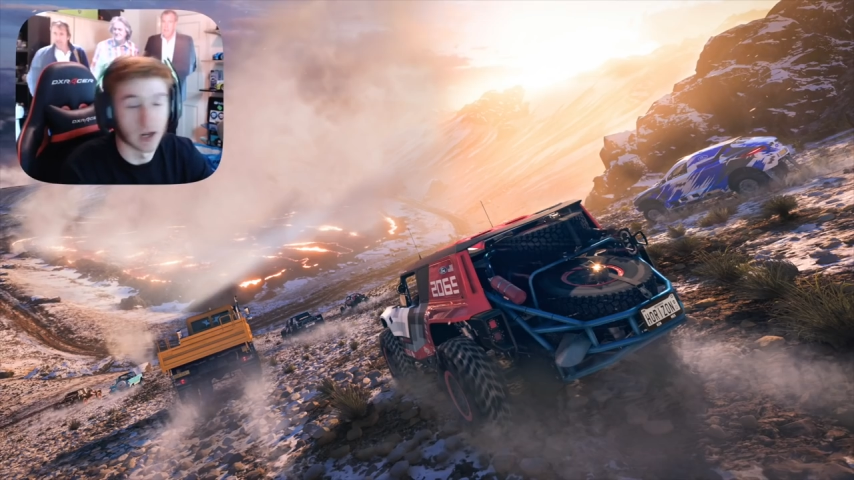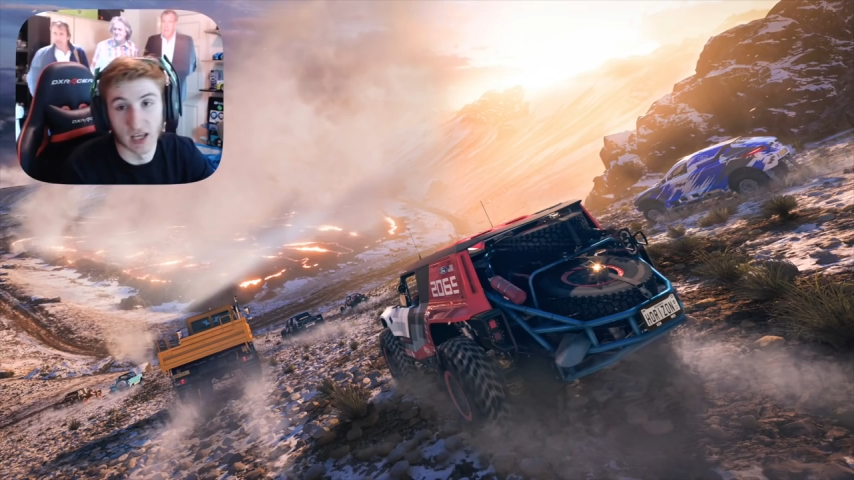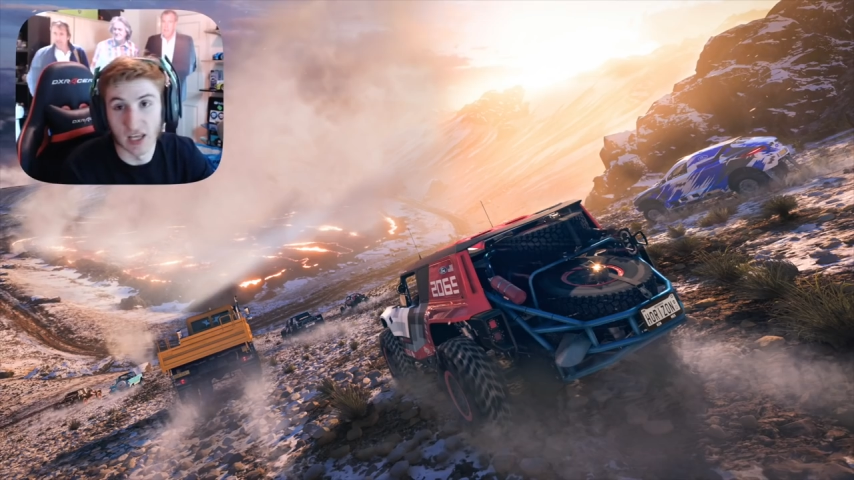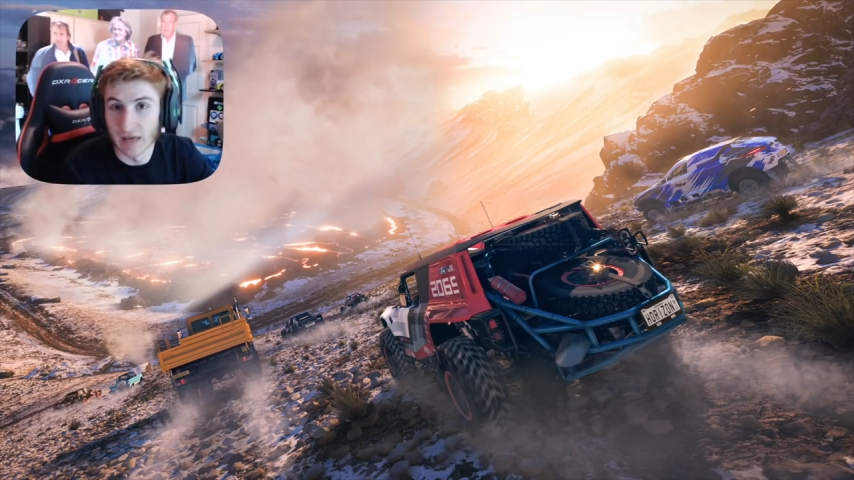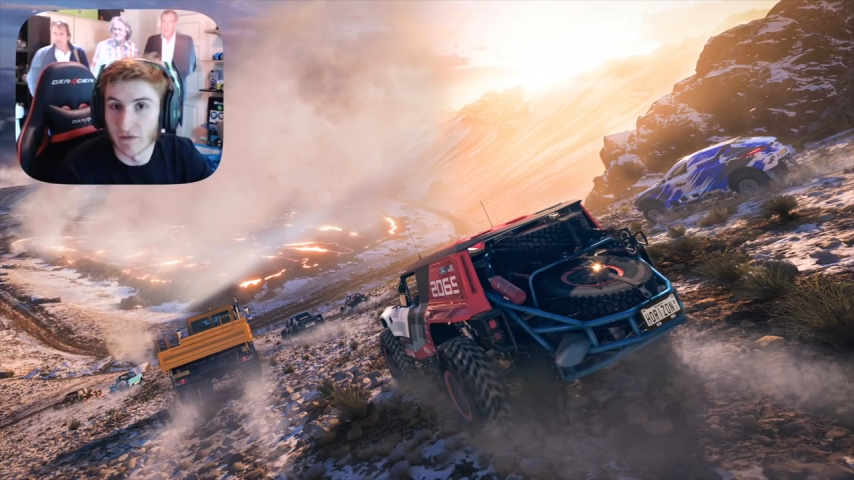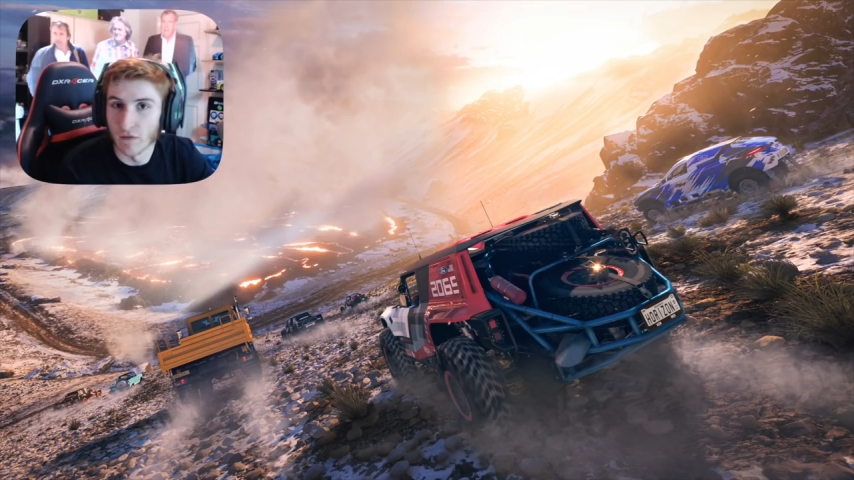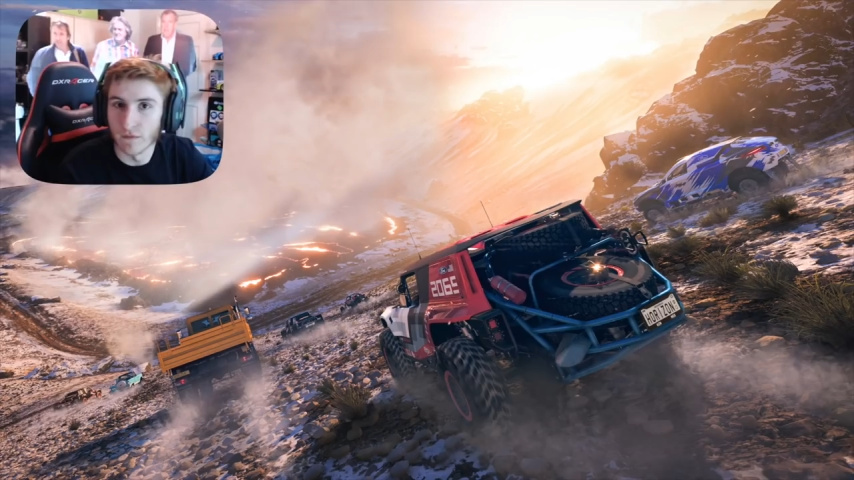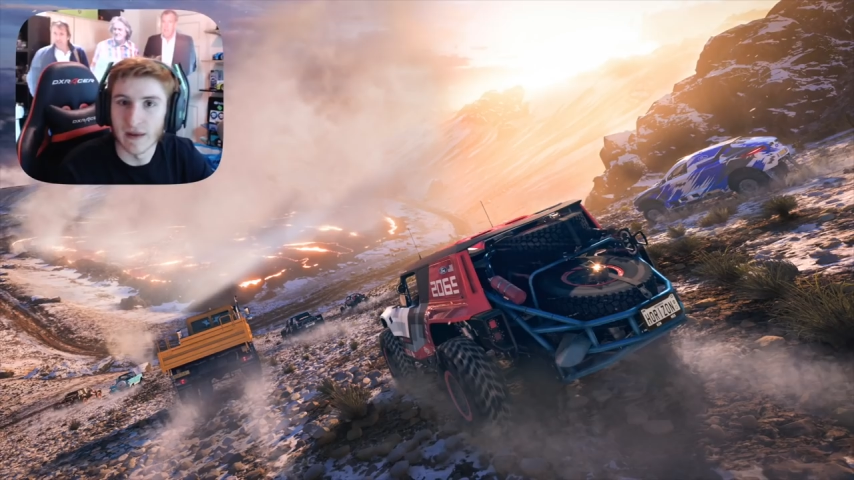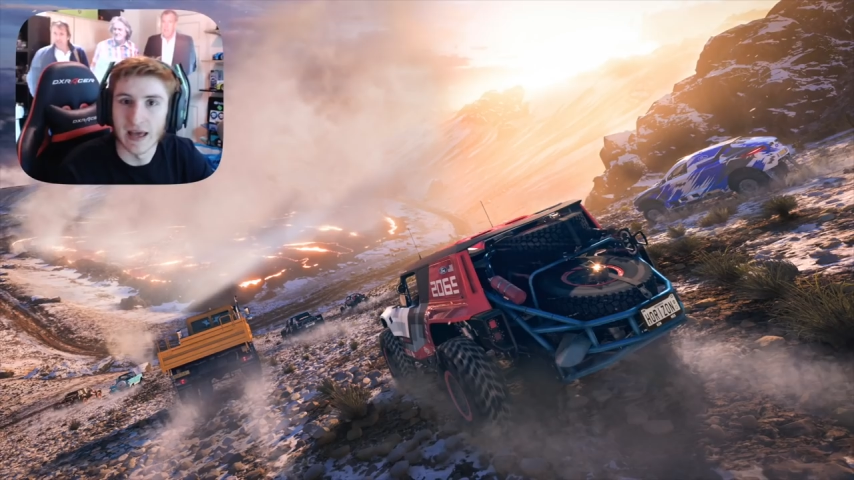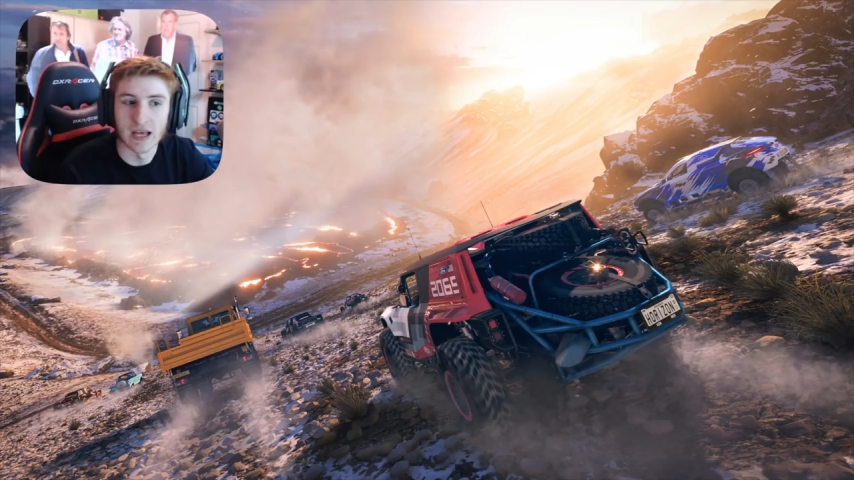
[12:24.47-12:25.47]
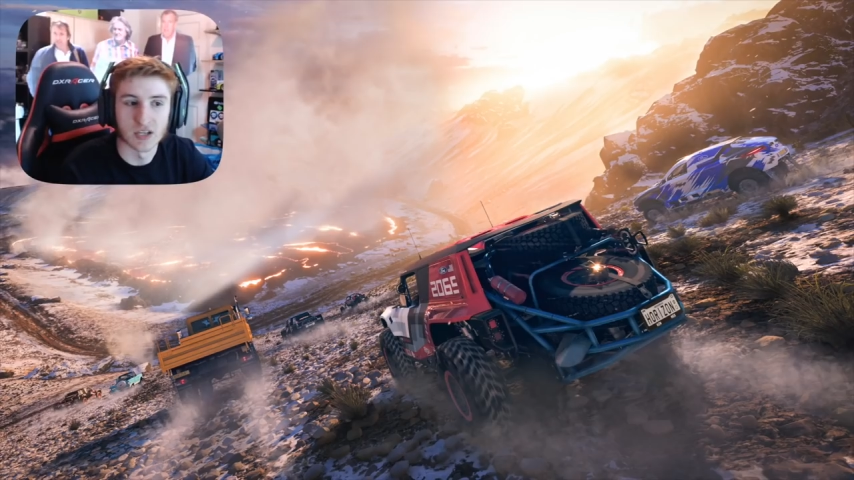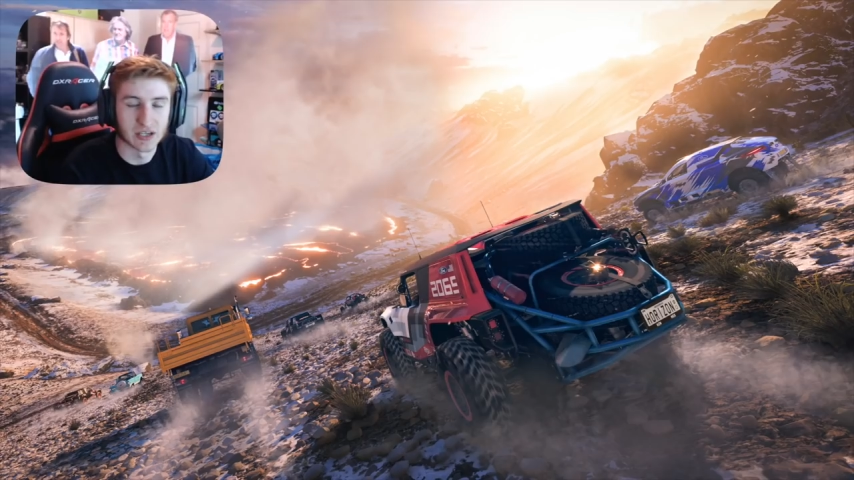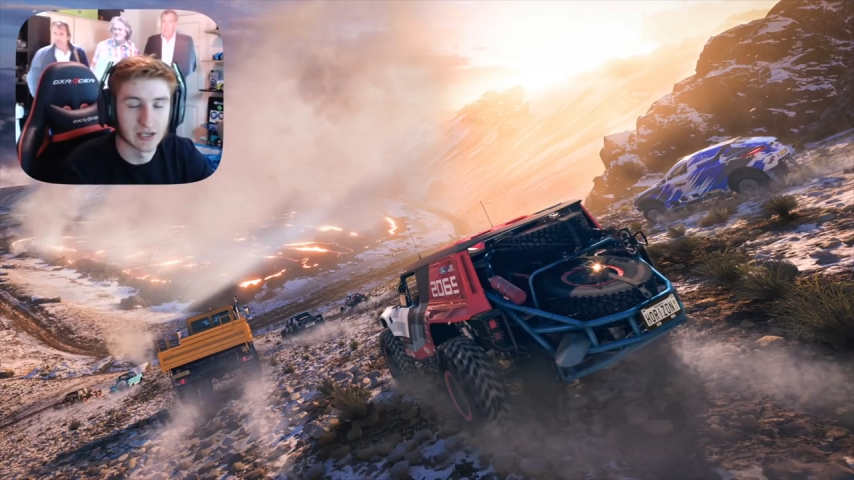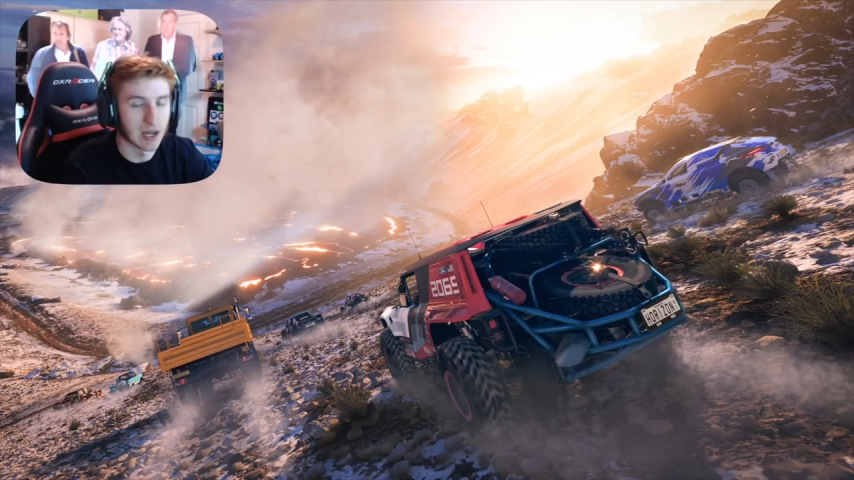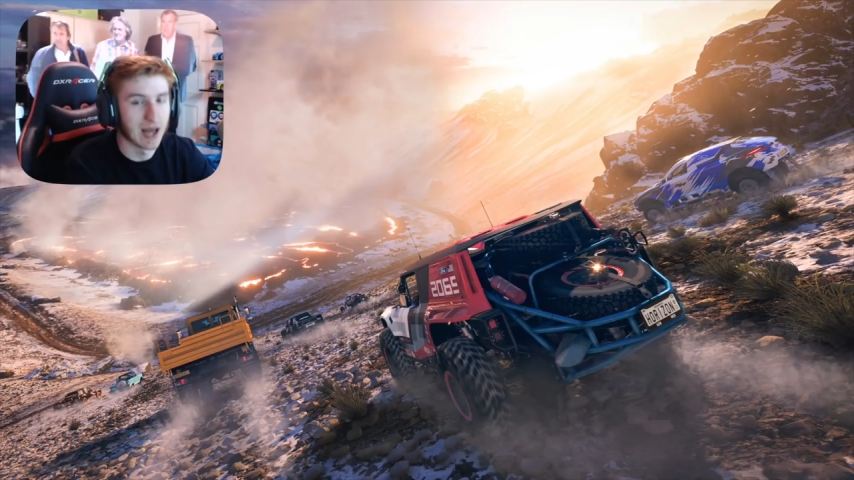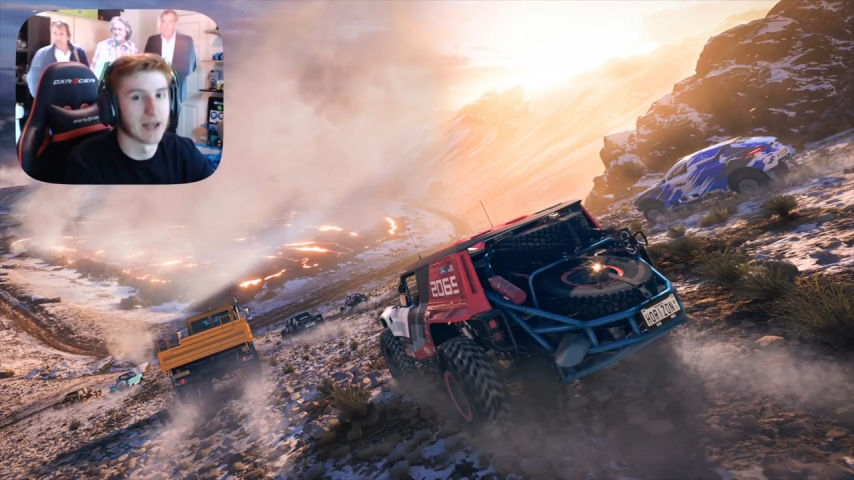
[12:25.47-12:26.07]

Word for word: and it can give you flares and little